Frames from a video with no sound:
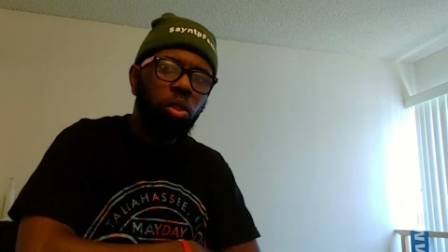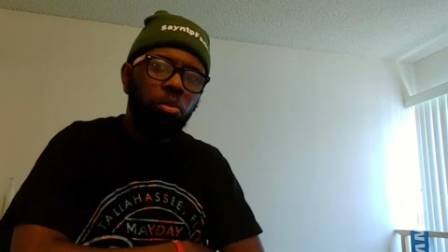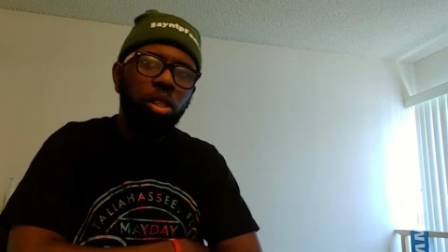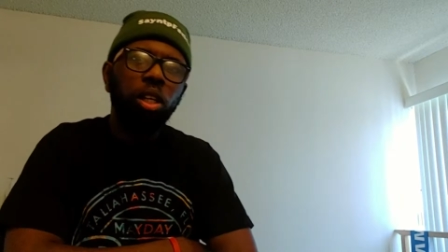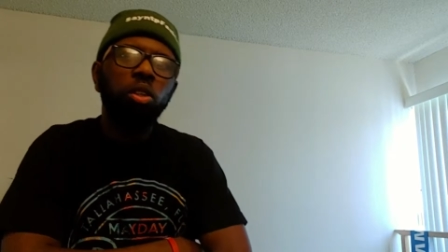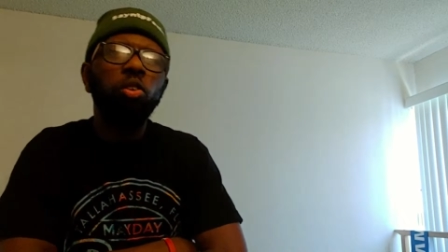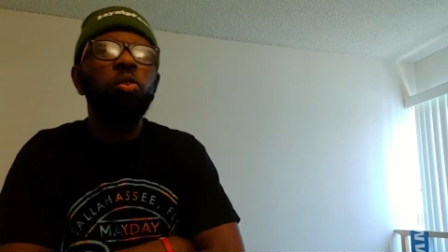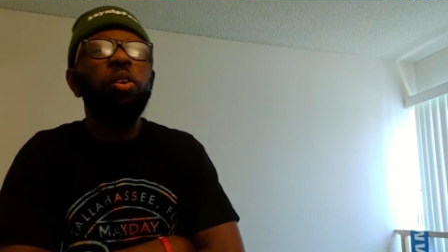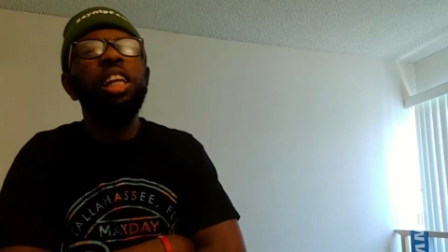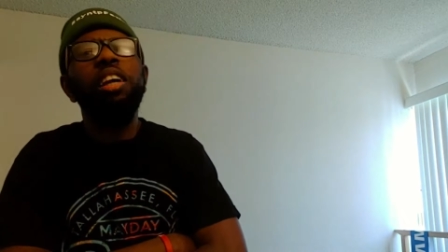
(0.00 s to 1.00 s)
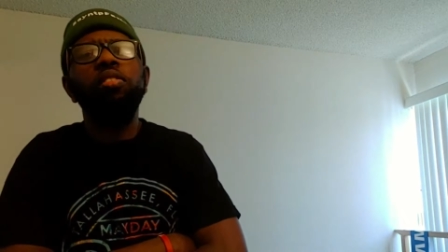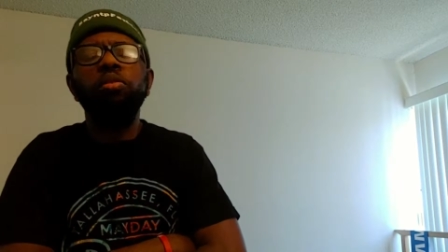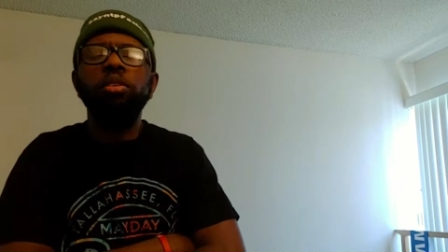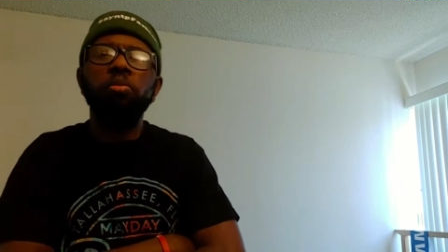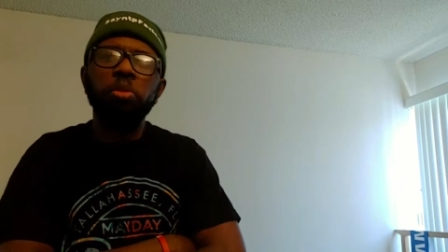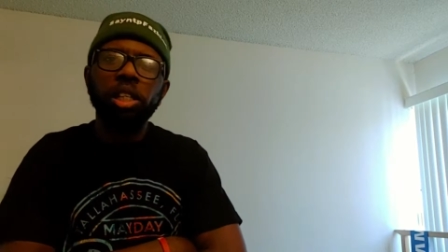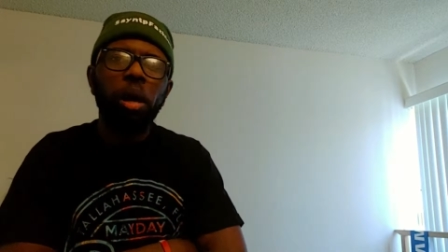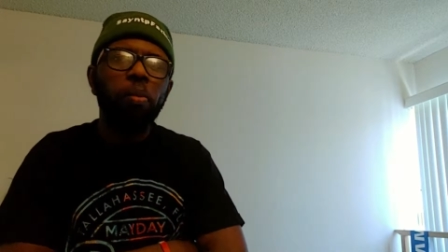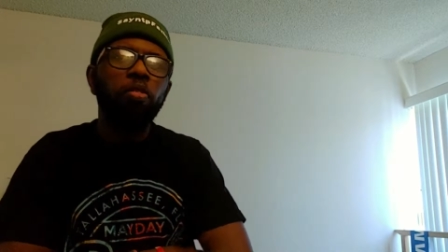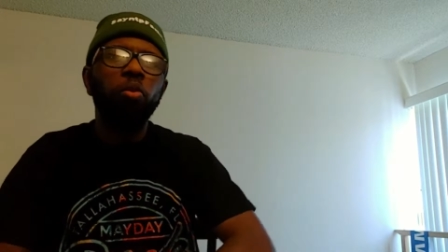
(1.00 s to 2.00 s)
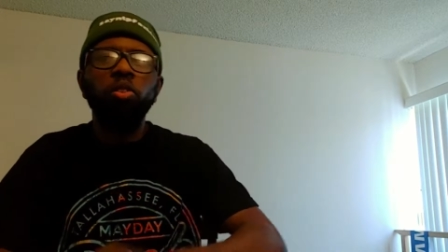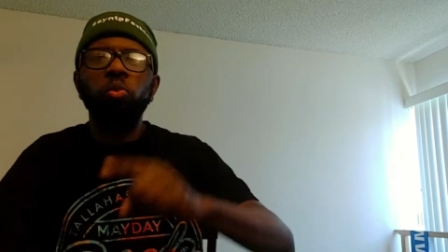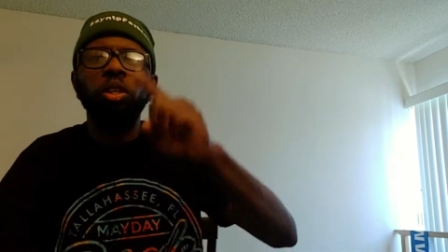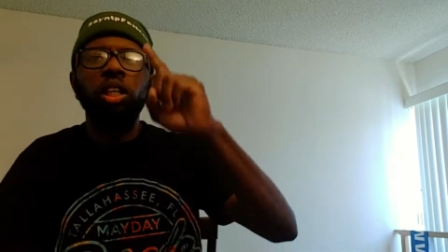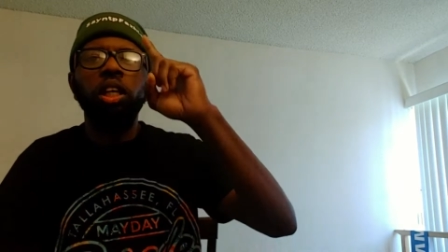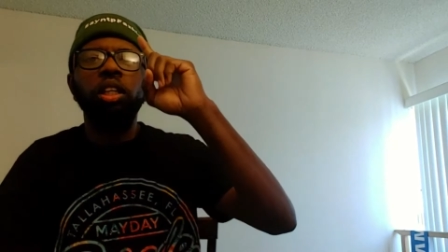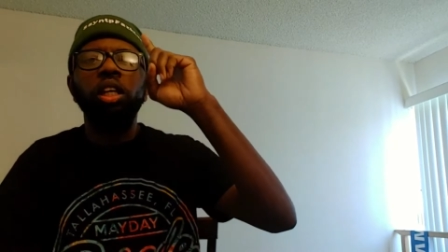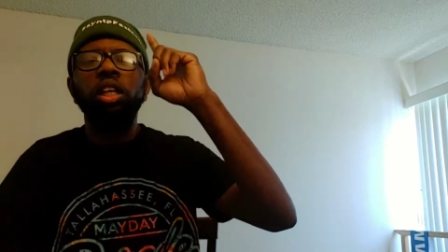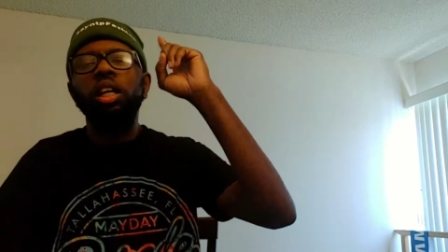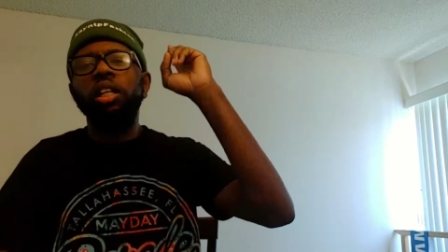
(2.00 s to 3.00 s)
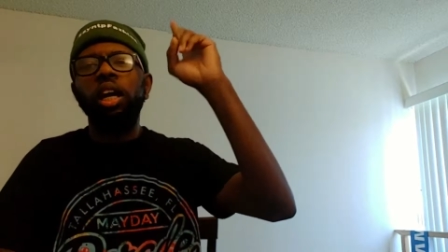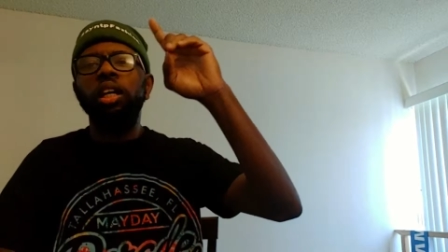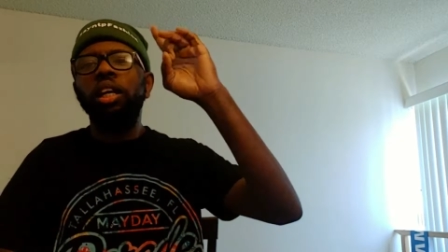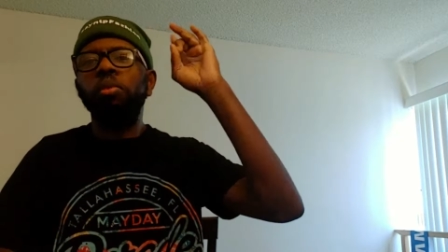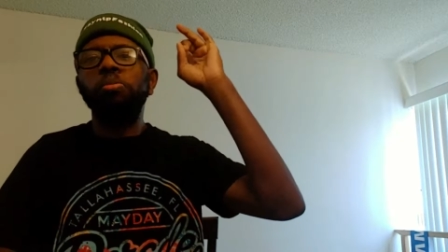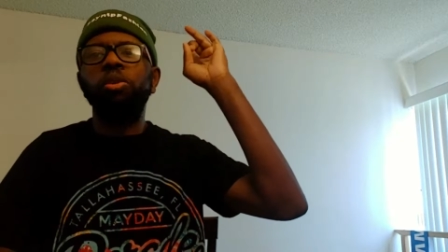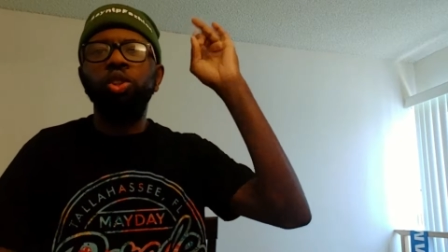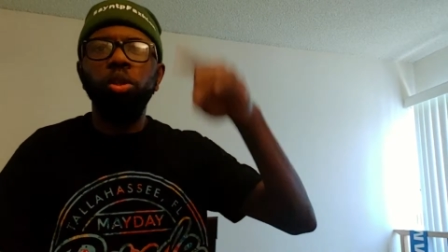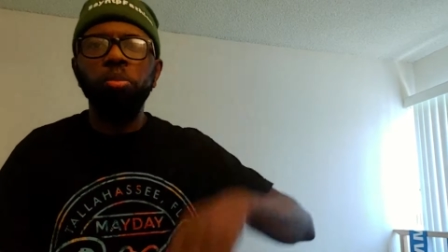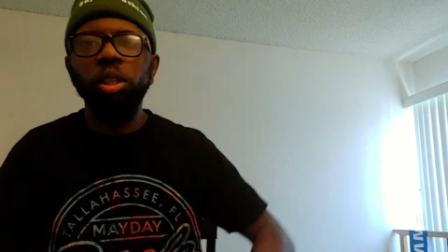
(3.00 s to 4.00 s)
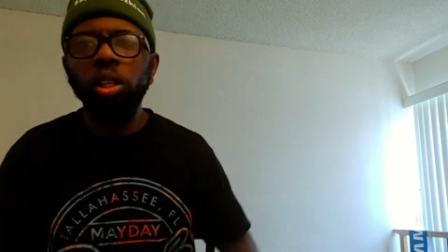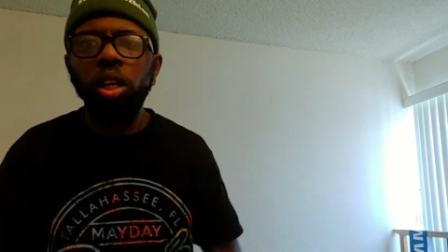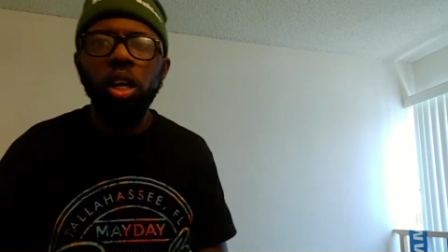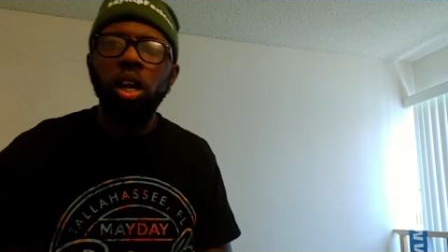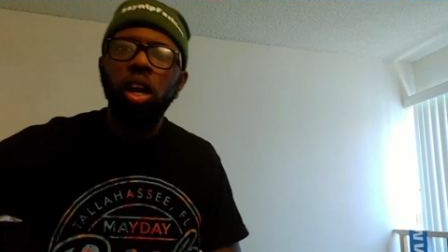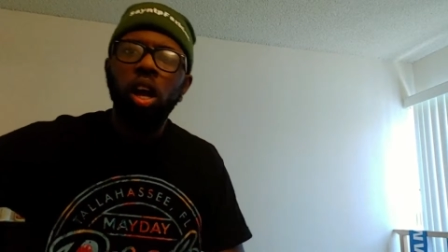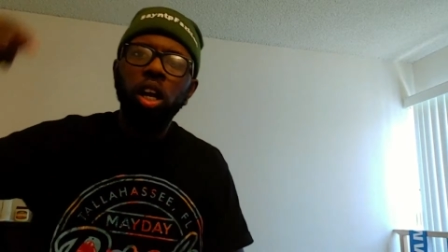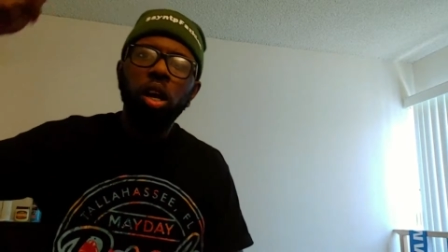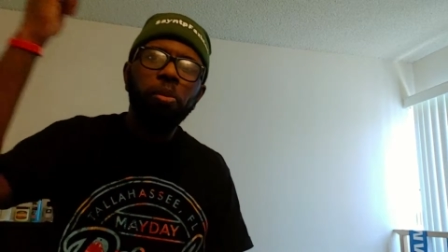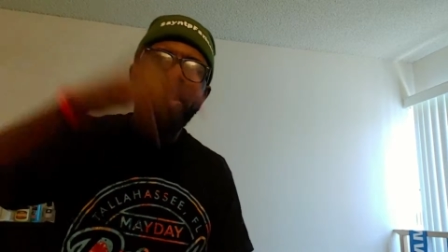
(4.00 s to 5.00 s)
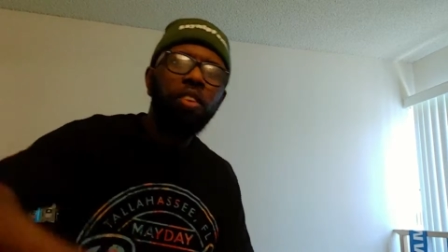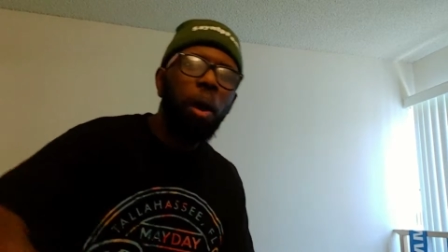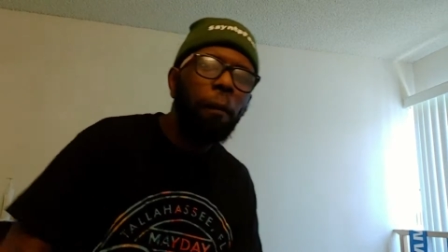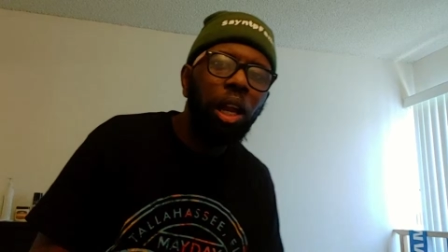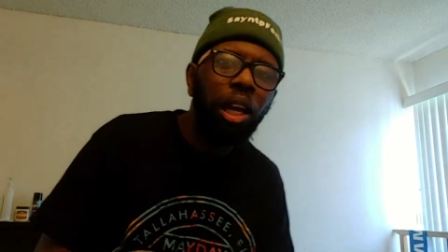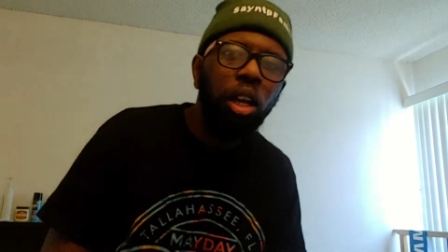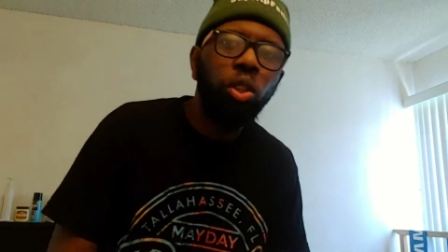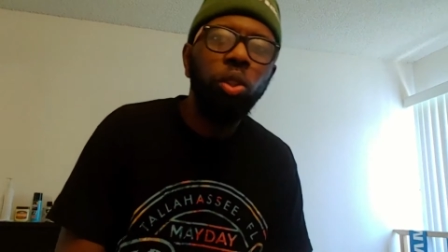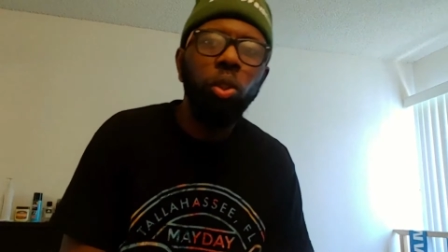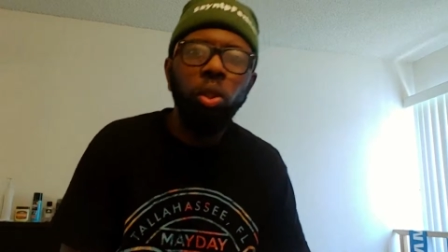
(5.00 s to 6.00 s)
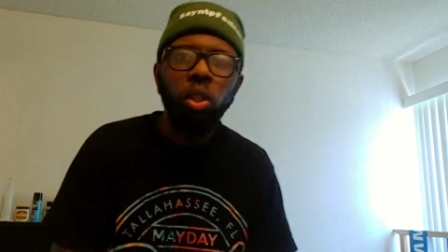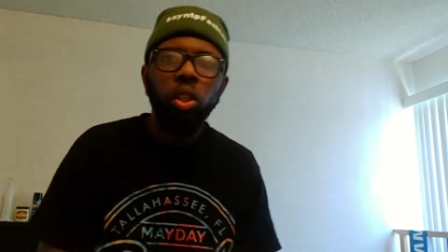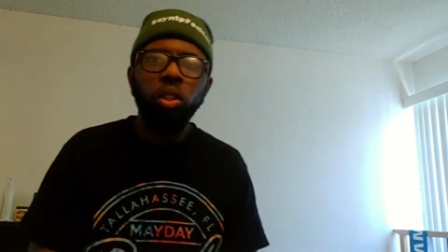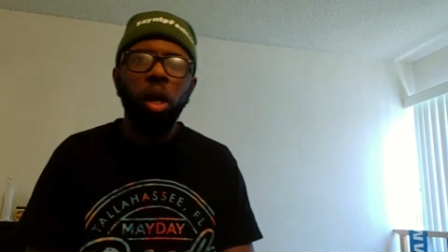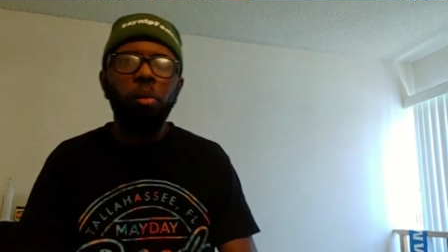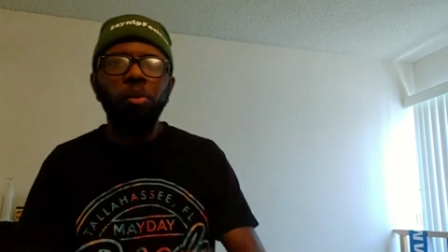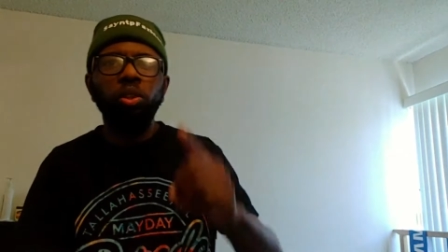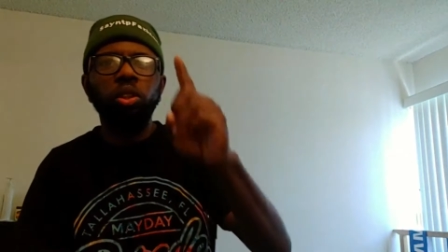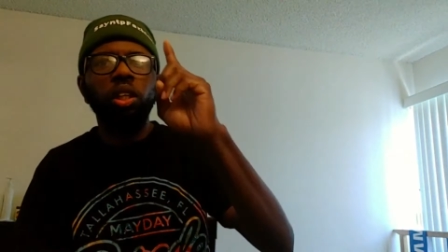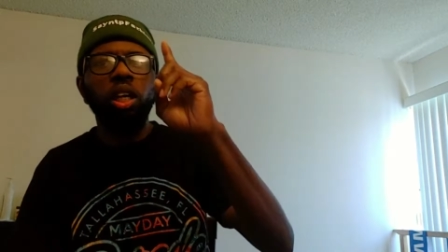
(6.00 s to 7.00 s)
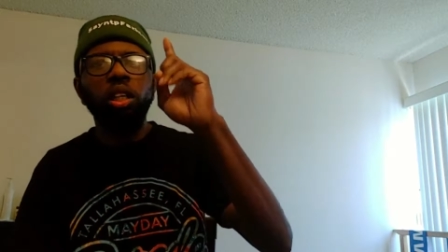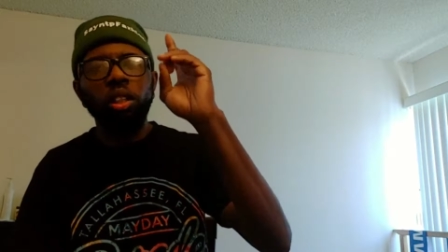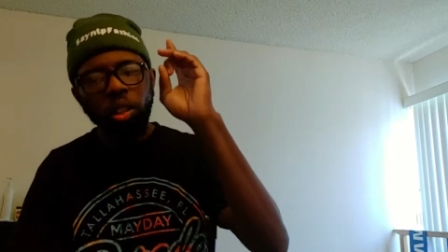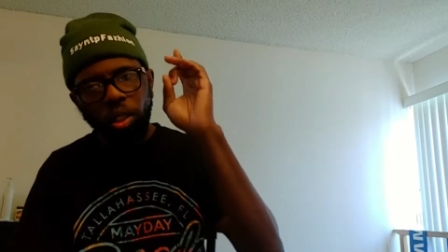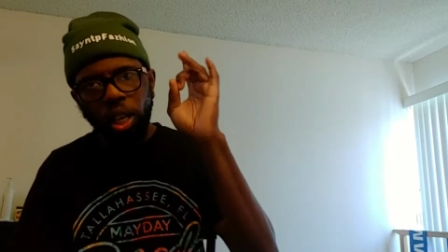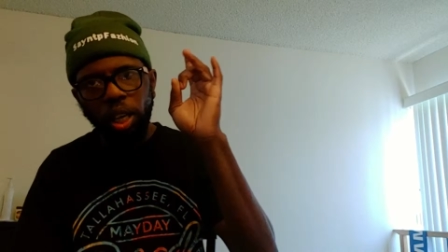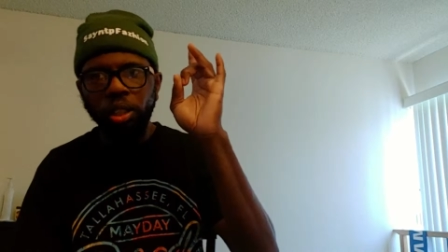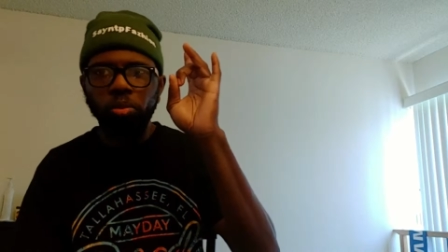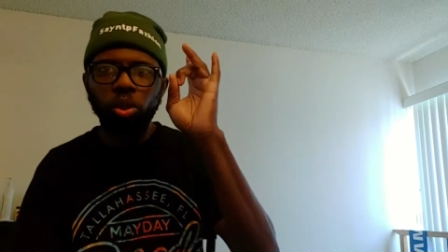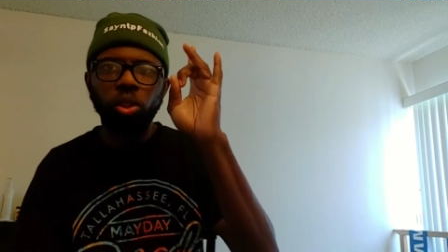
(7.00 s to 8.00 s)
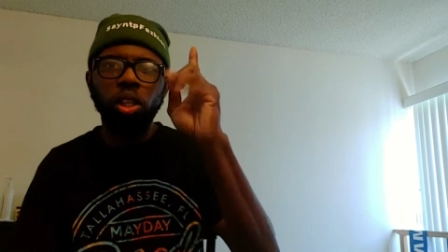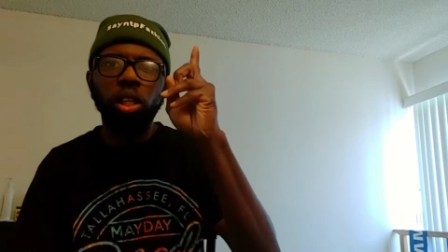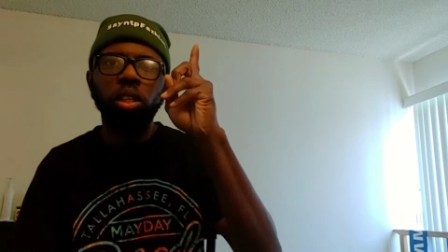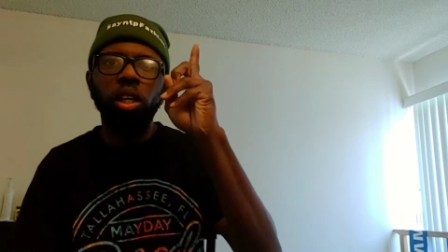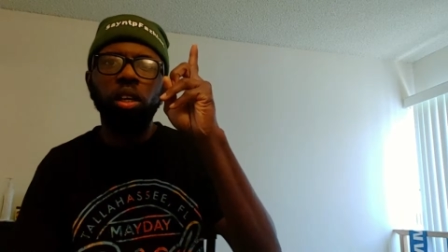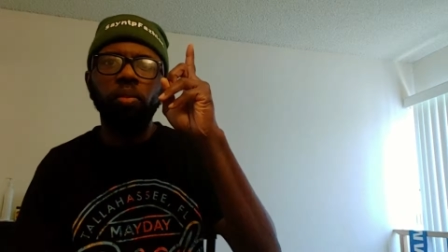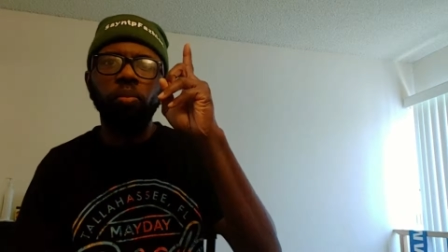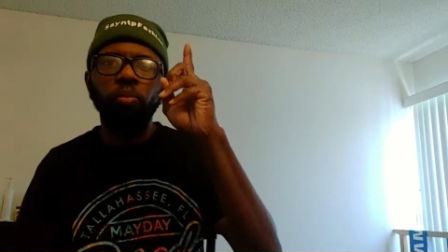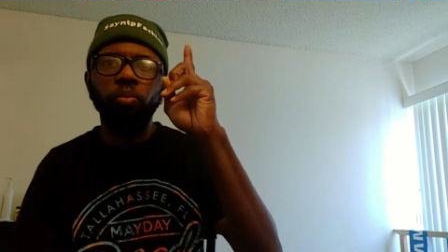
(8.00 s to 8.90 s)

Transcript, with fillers: I'm selling the Kruger eleven mid top for one twenty-eight ninety-nine plus shipping. All that left down below. And also, I'm also selling, like I said, I'm also selling the um